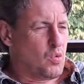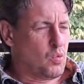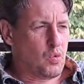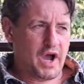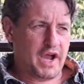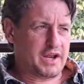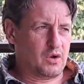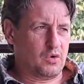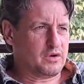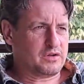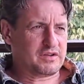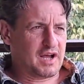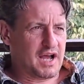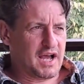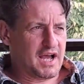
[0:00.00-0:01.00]
why
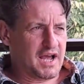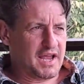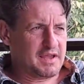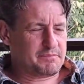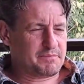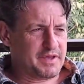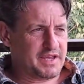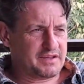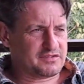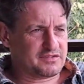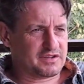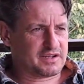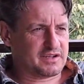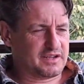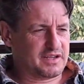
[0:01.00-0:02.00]
don't I
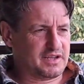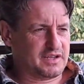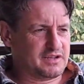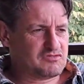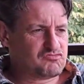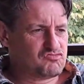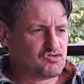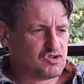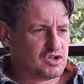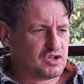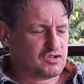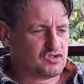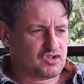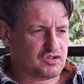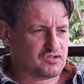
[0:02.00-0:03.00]
basically
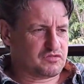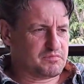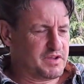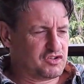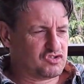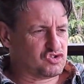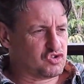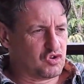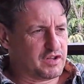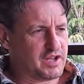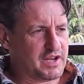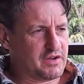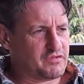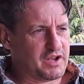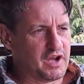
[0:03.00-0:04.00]
just make sure
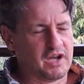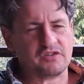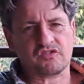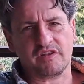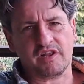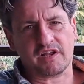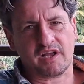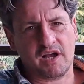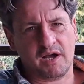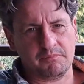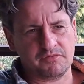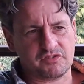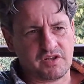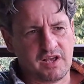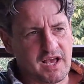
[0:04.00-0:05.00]
that every hunter that
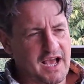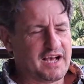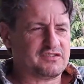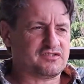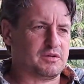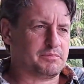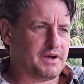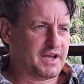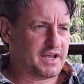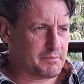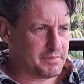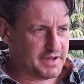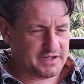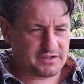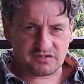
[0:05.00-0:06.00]
comes has to buy a
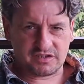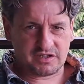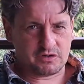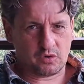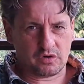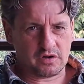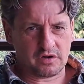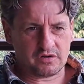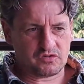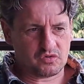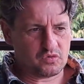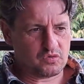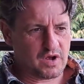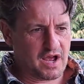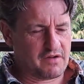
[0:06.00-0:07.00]
bison in order
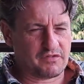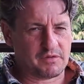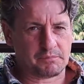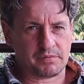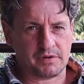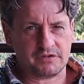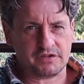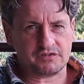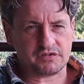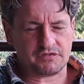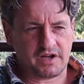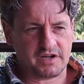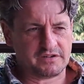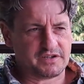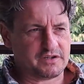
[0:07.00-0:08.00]
to have the privilege
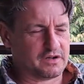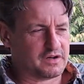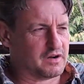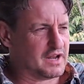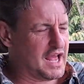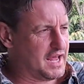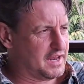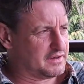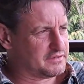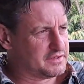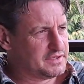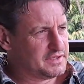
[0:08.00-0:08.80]
of hunting on our land?